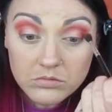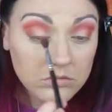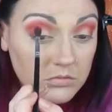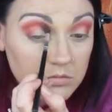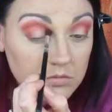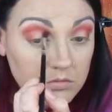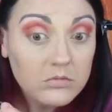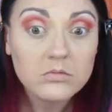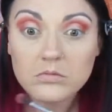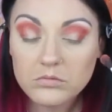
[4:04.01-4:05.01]

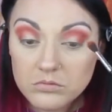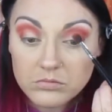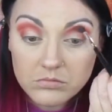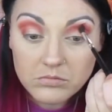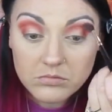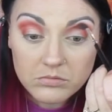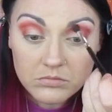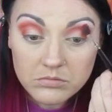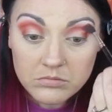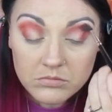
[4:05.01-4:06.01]

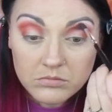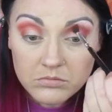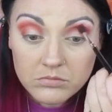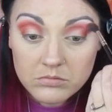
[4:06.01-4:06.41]
Nothing is said.